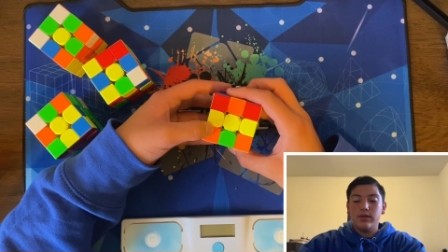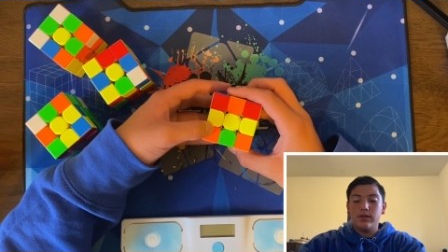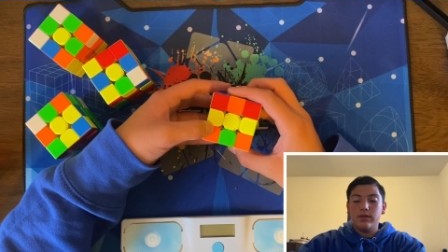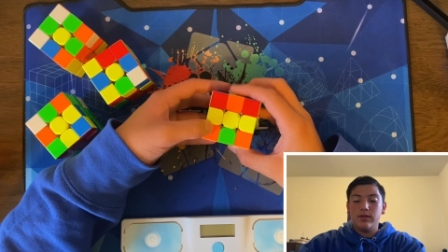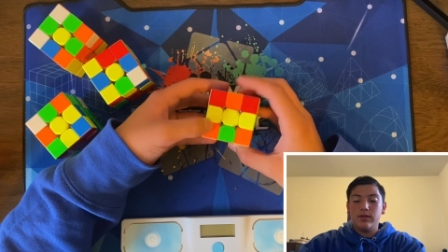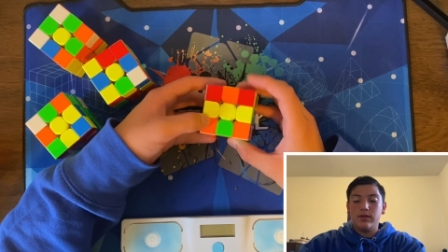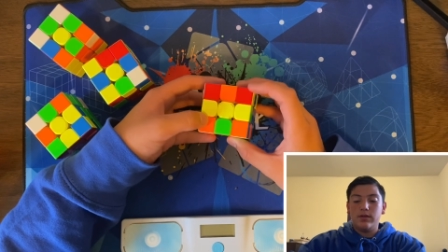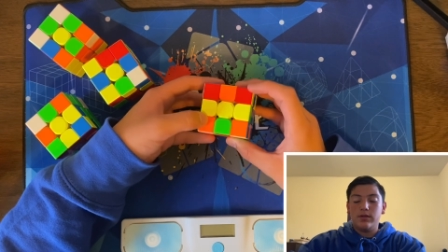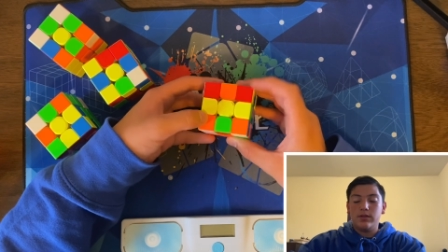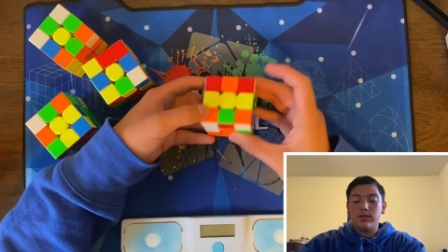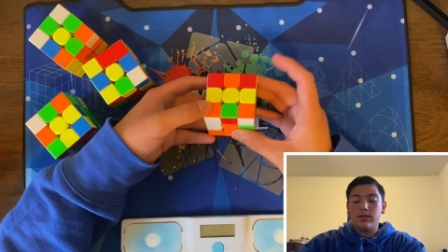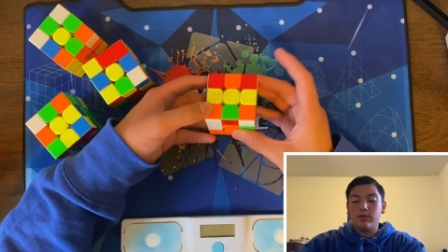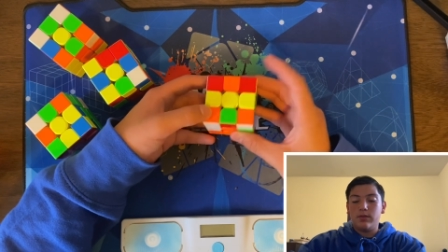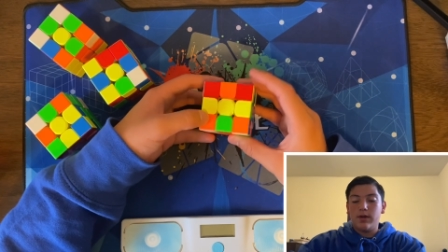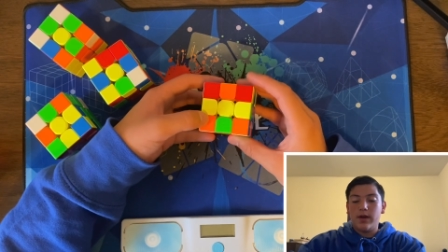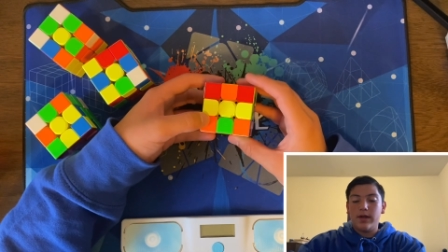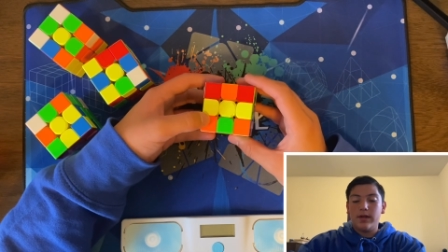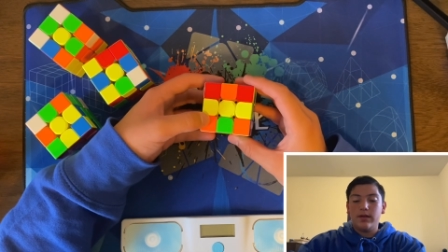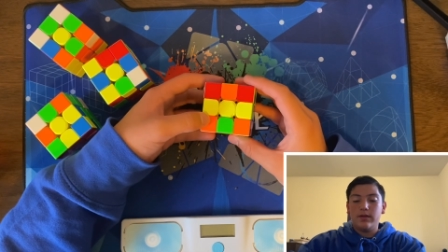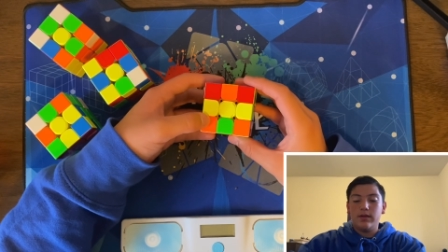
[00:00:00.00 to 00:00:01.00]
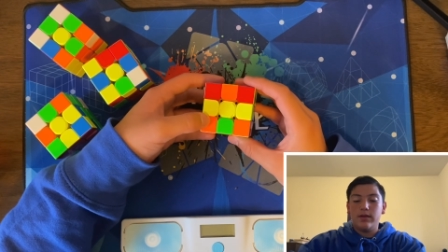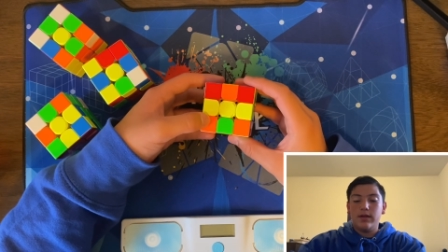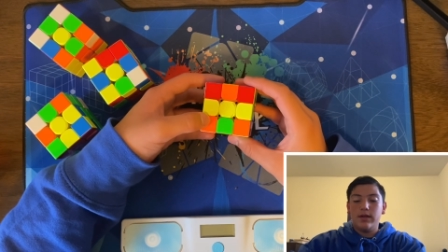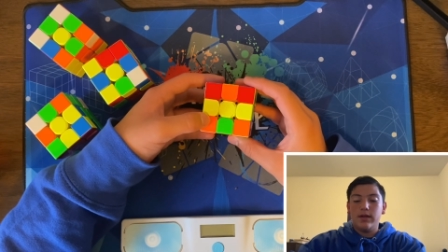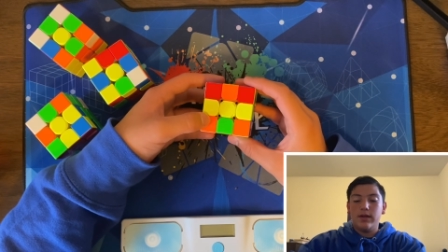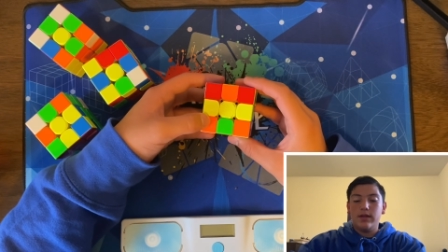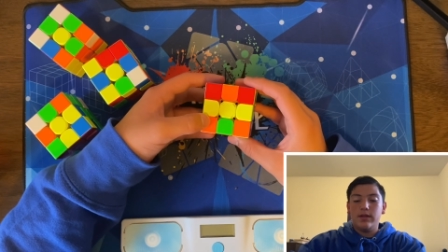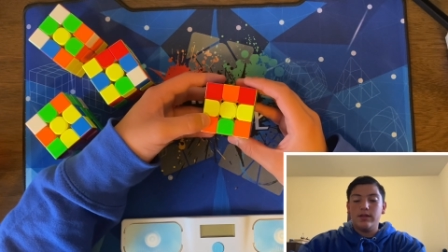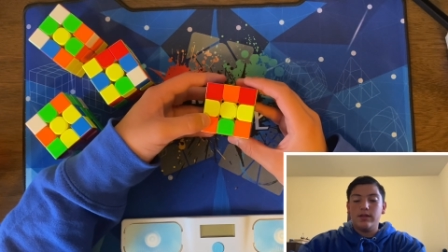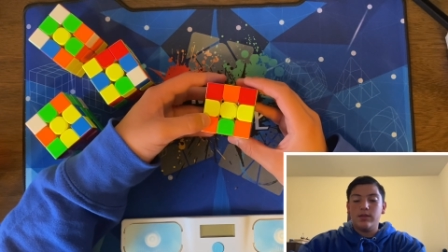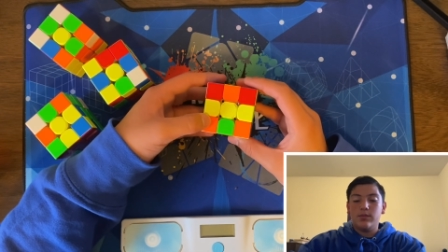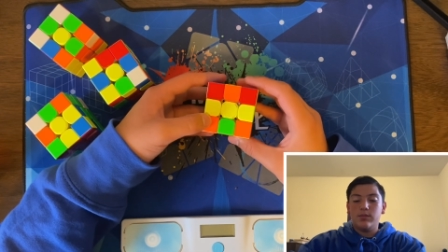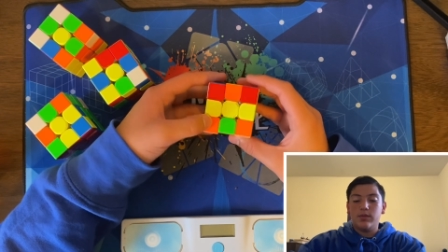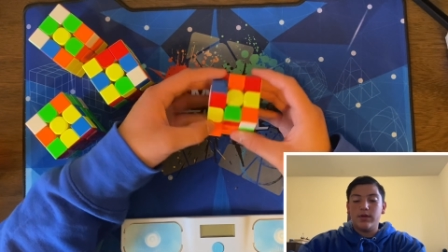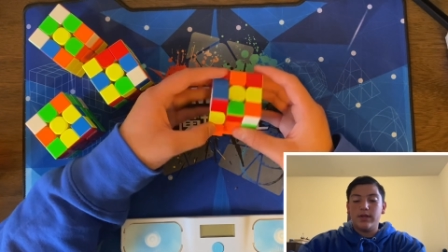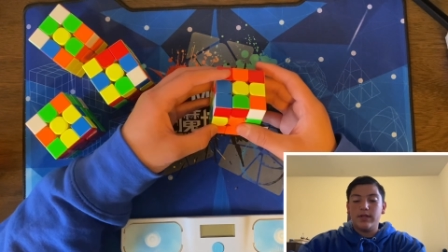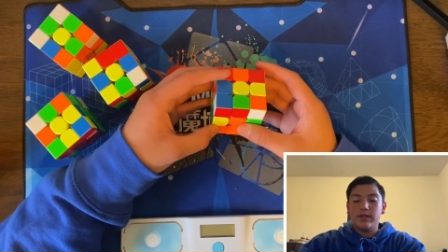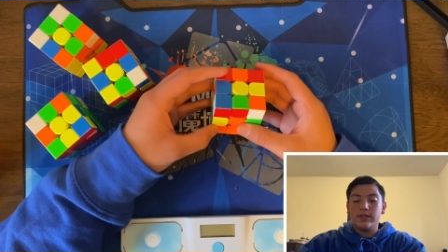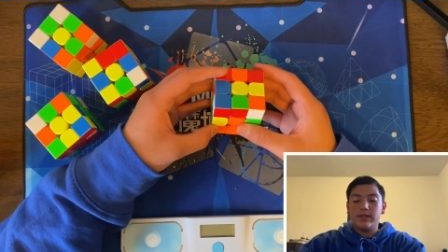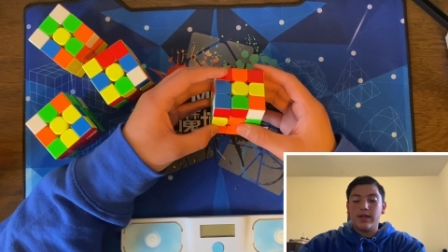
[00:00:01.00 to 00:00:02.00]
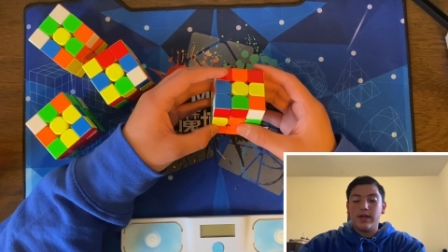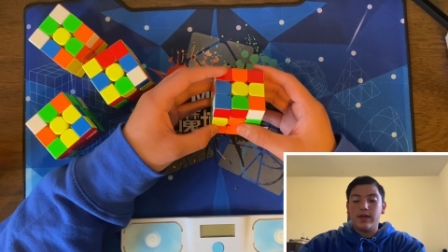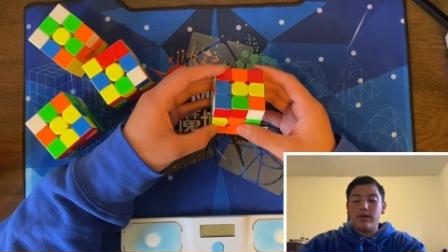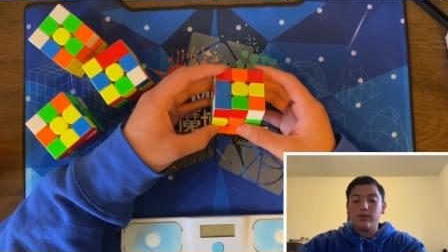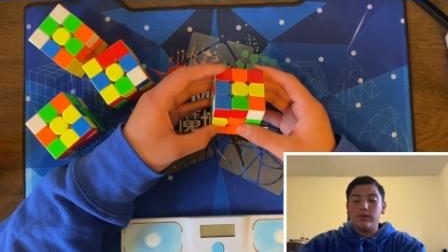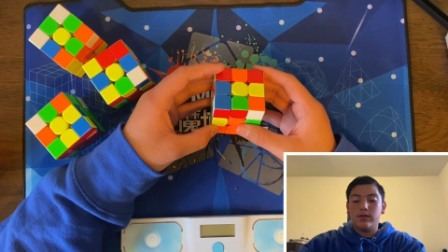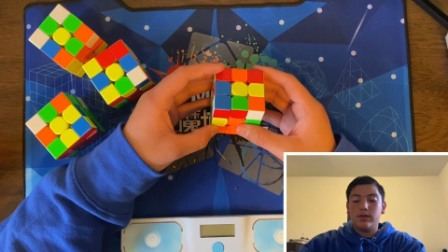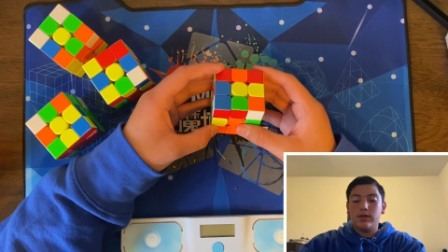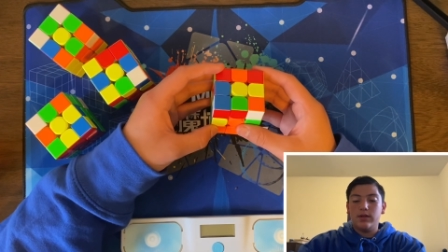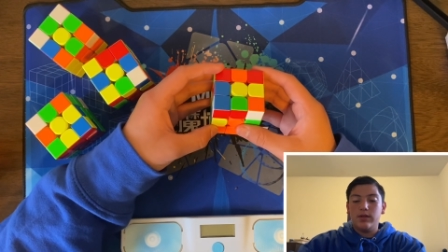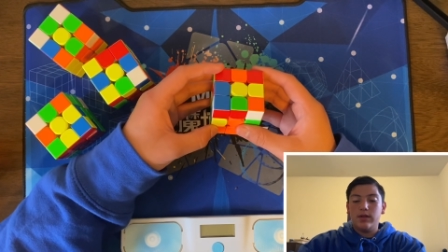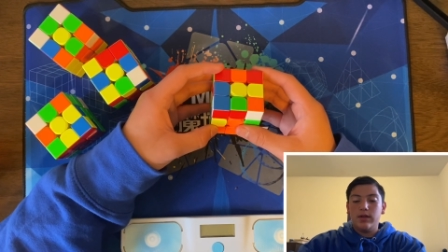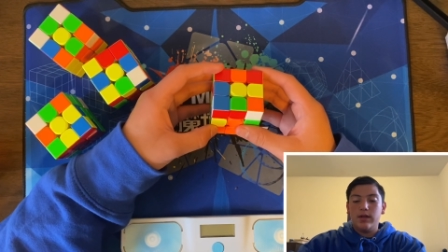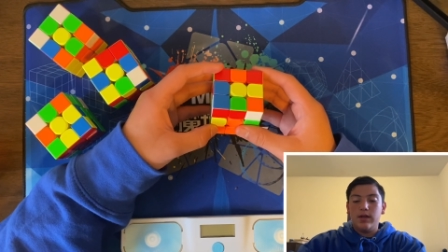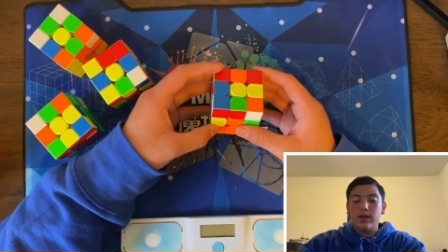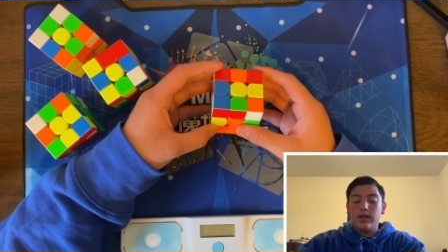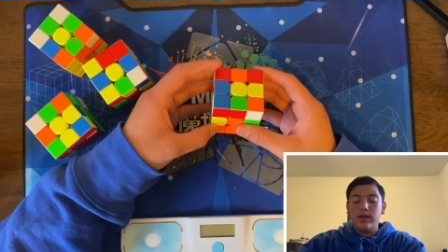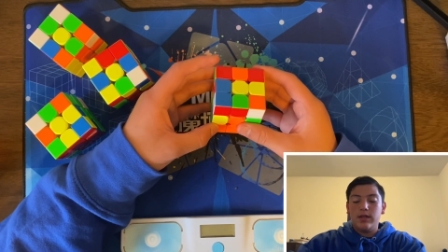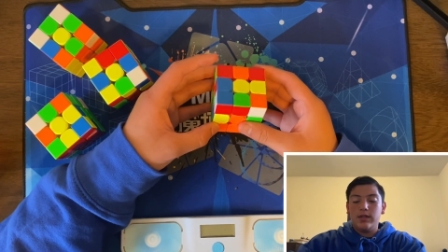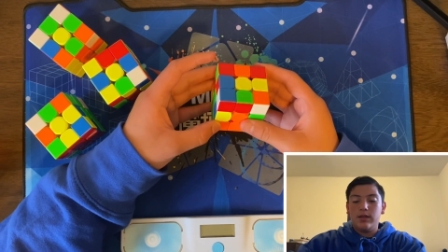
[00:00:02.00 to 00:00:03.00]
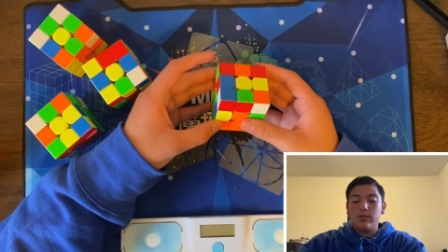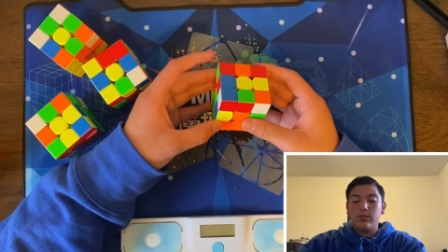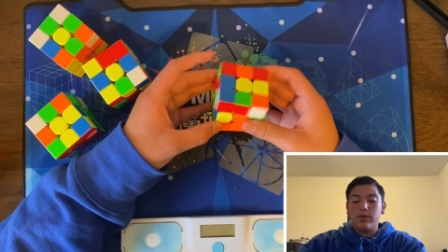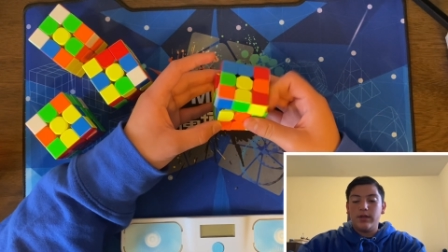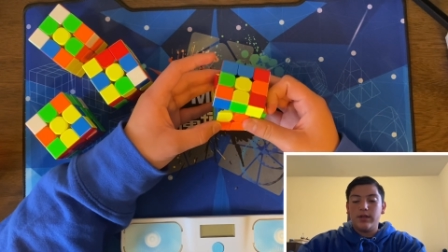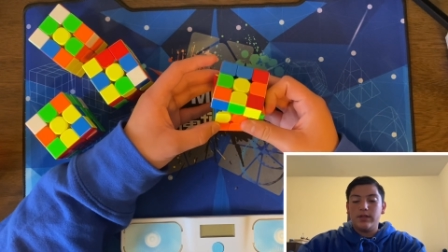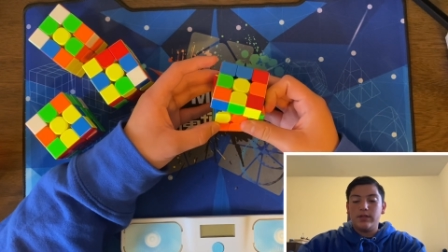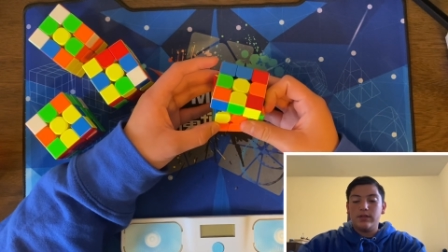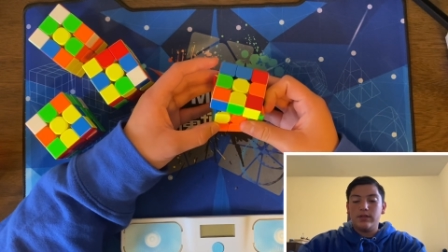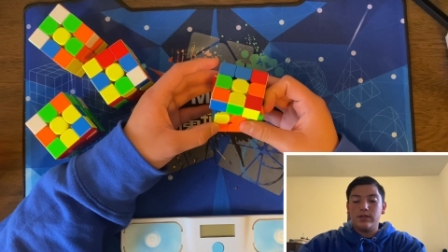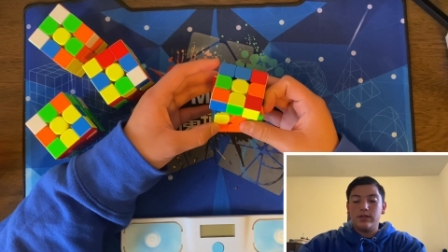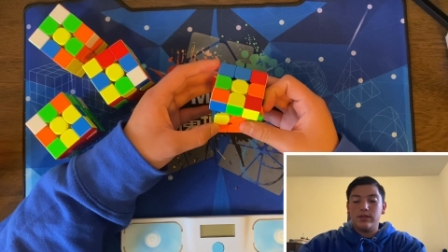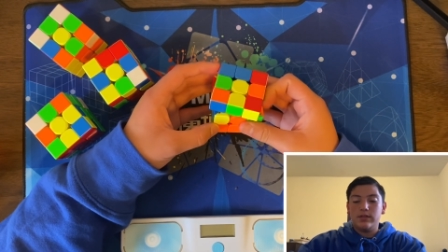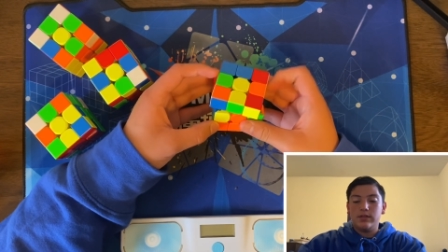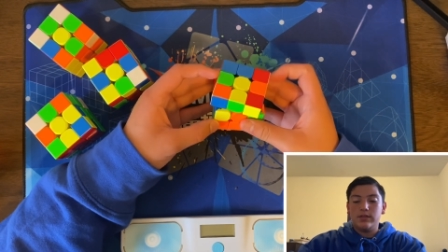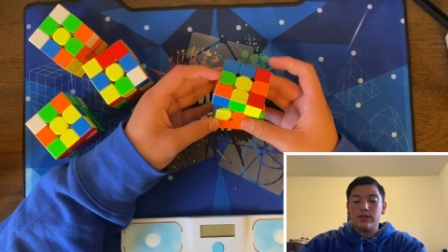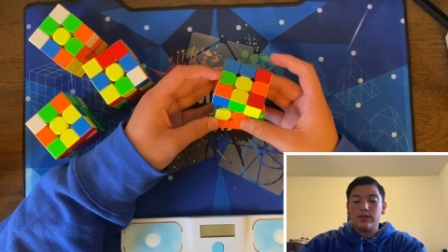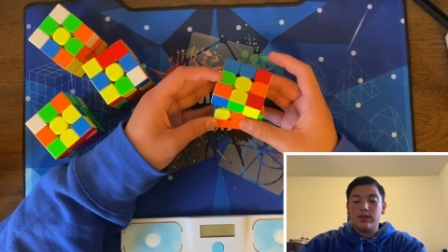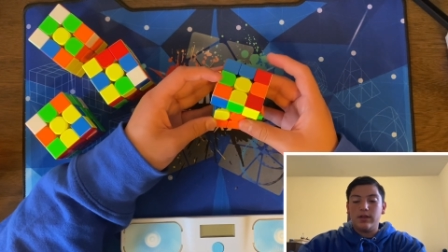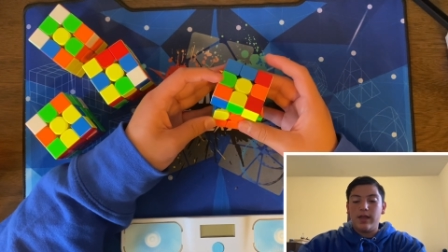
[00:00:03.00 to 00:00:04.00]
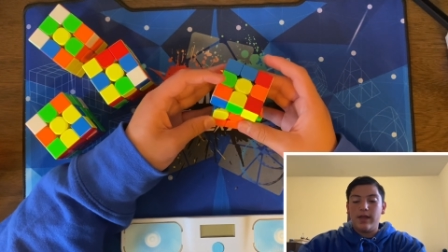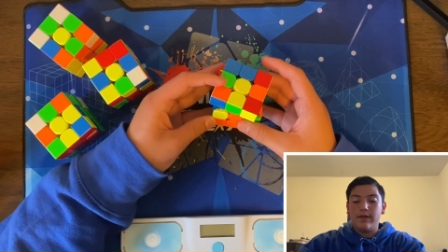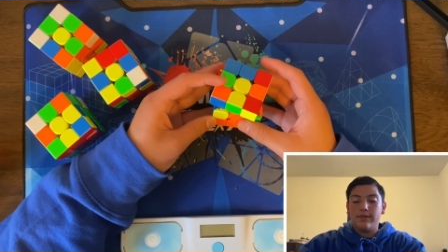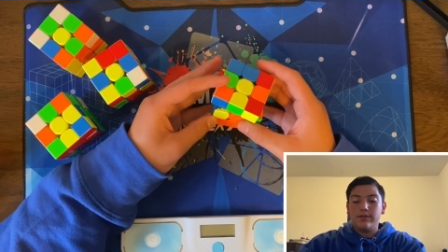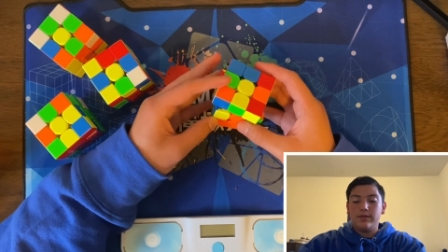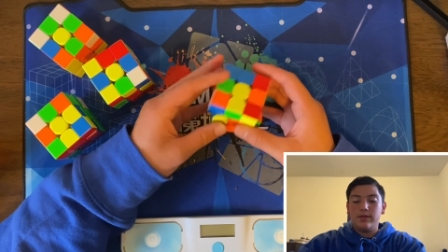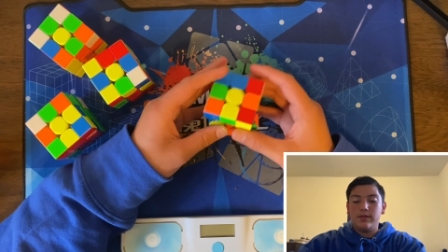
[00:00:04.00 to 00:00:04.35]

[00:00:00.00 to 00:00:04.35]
or to the right, and then bring it down, and then bring it to the left.